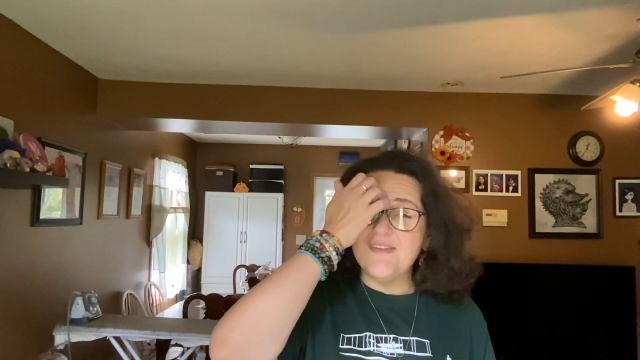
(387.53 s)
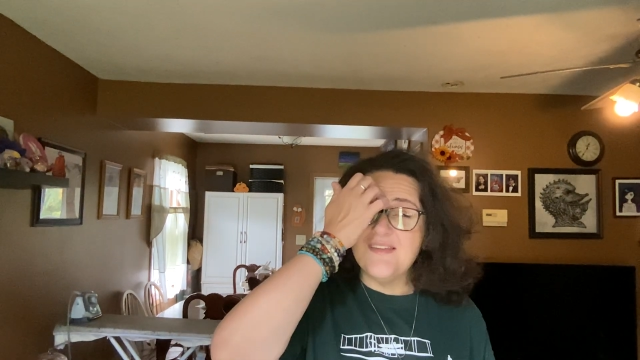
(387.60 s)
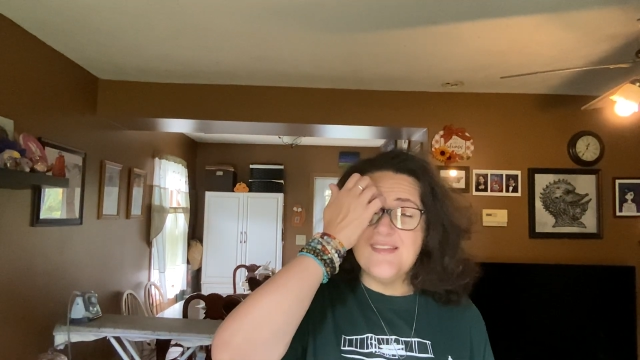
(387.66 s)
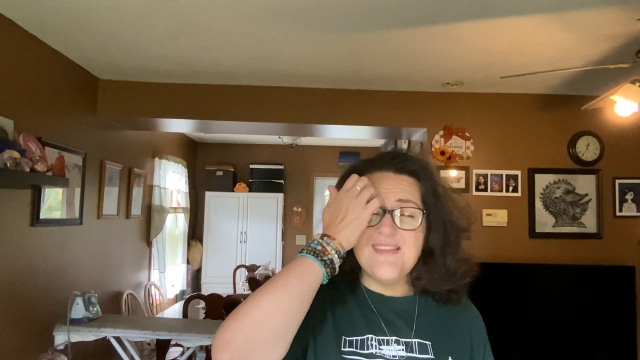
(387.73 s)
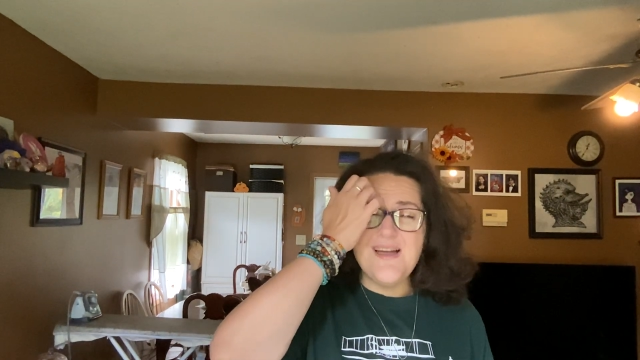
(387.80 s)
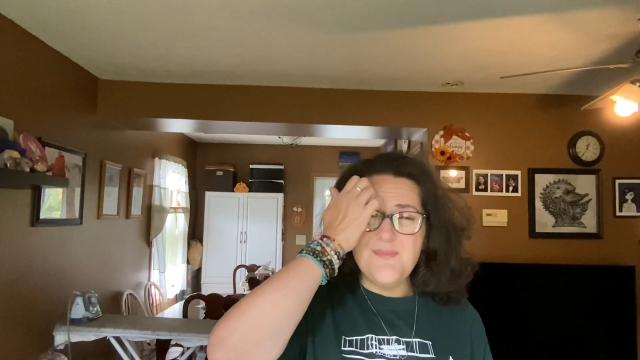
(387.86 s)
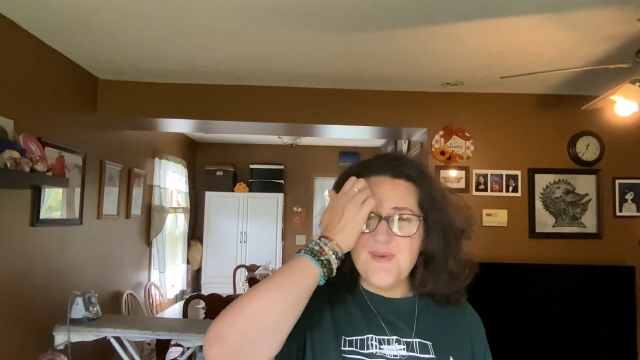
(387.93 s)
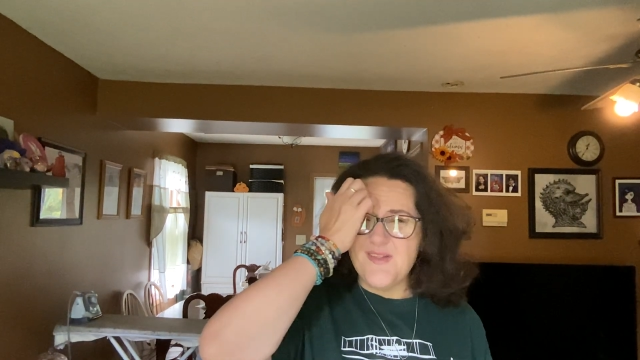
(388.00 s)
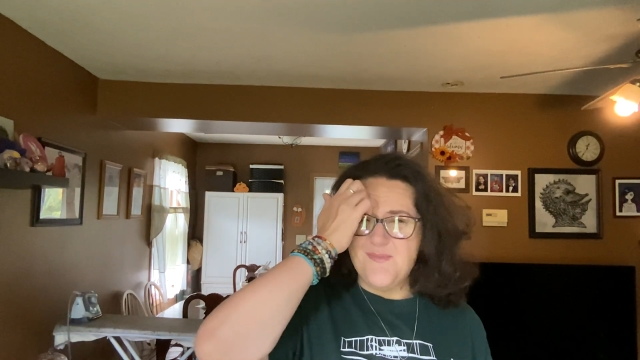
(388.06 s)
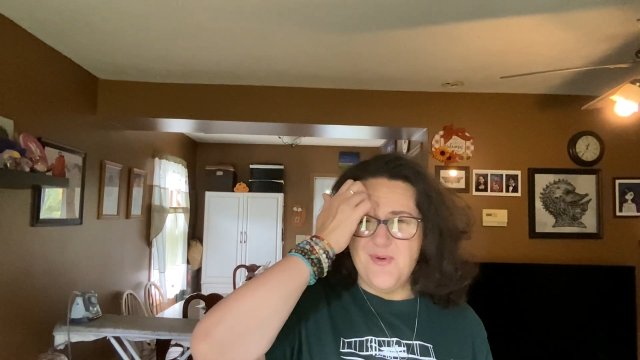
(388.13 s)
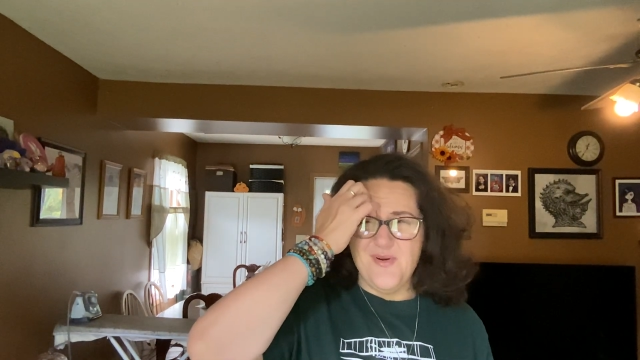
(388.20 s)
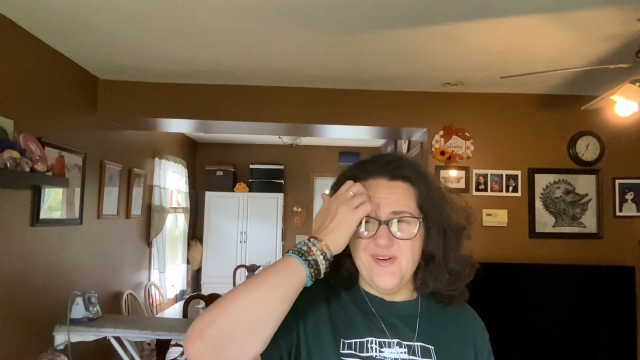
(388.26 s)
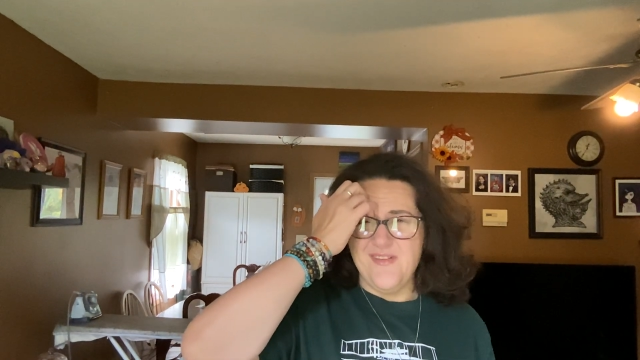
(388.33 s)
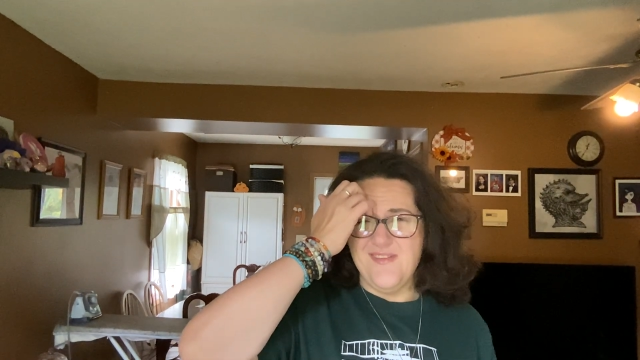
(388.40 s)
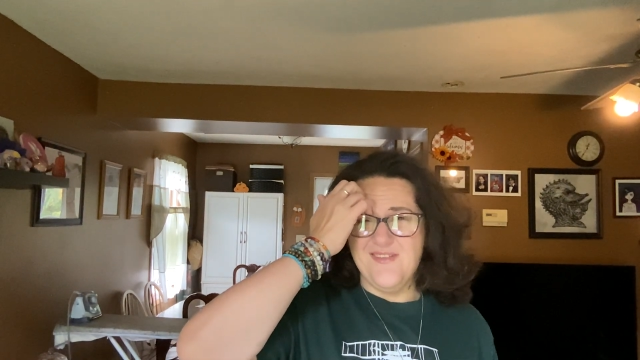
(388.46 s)
It's not my
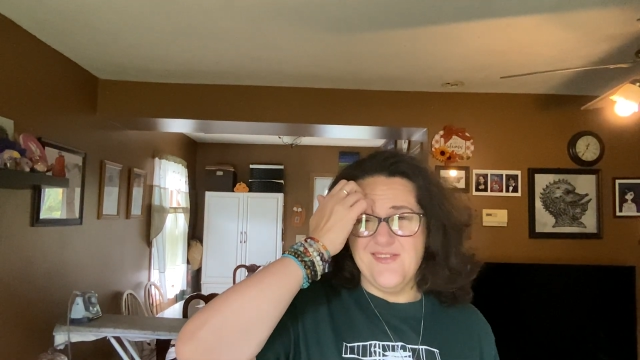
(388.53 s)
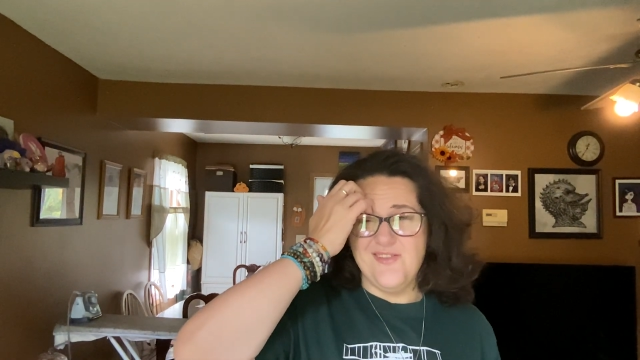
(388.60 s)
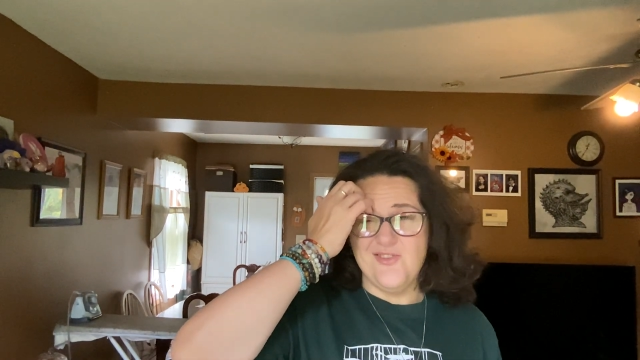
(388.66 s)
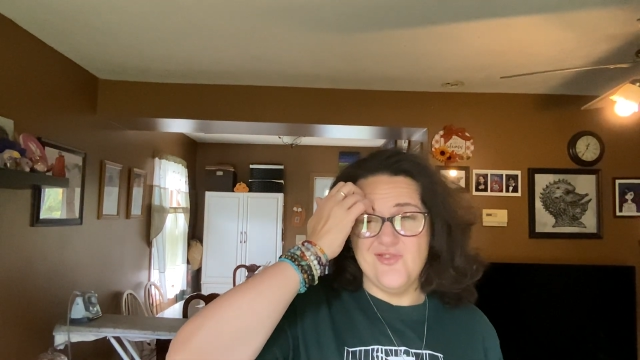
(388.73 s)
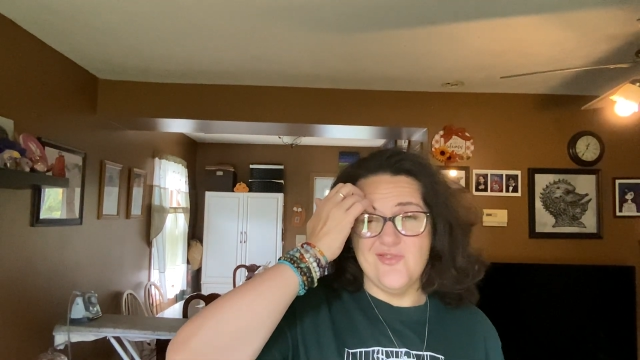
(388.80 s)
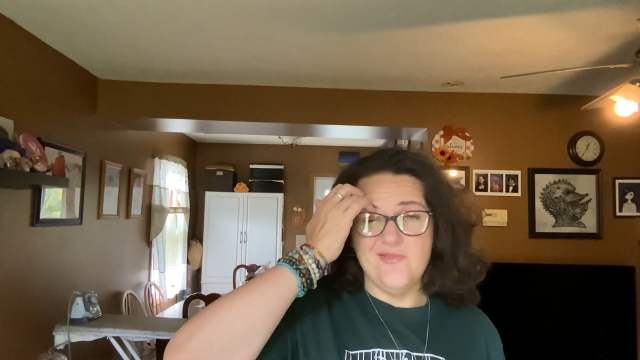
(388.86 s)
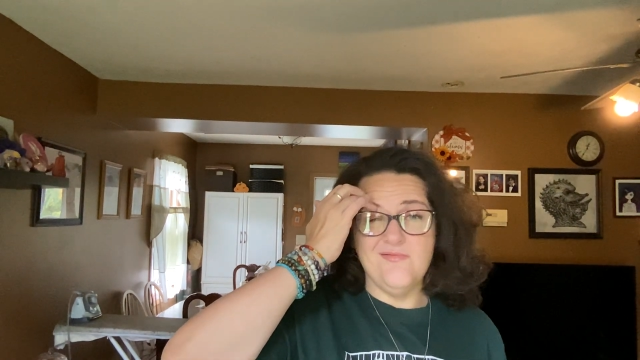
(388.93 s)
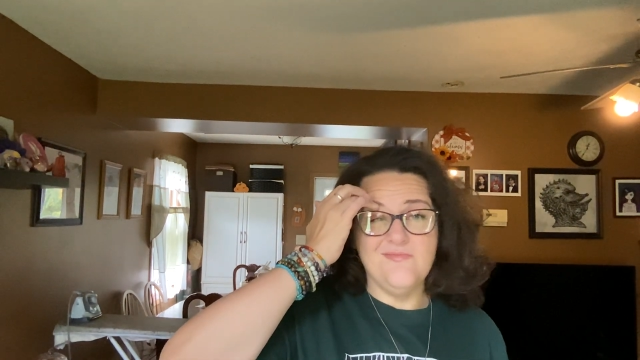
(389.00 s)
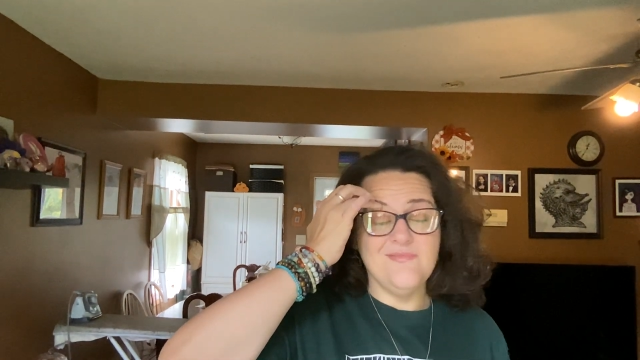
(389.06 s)
smartest decision,